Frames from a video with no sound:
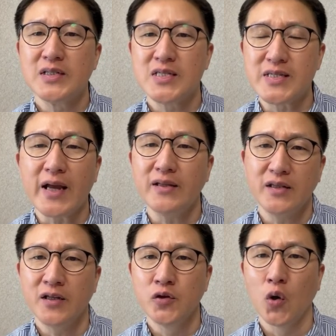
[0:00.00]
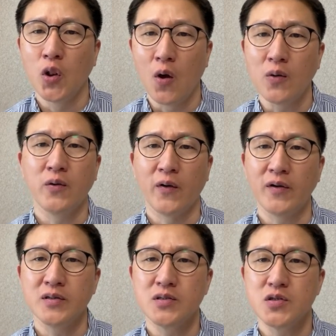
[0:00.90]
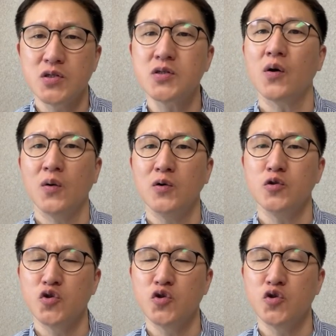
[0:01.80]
stand it no longer. So